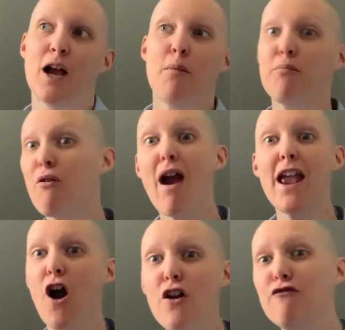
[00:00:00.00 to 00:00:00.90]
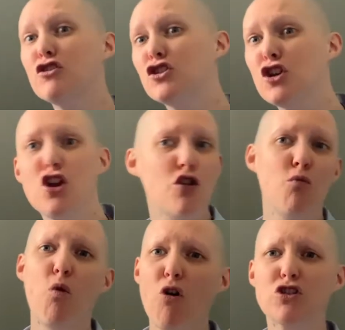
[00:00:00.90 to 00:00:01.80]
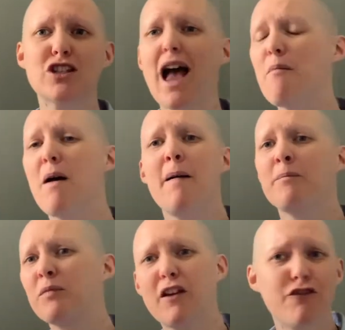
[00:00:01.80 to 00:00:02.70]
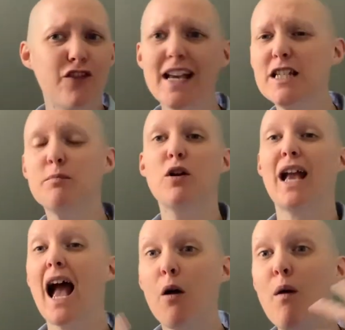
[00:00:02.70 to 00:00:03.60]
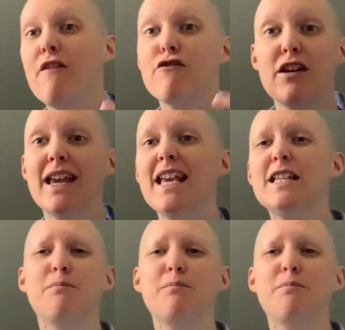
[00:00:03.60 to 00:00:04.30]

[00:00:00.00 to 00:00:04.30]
Pray over Zoom, WhatsApp, Facebook, however it is.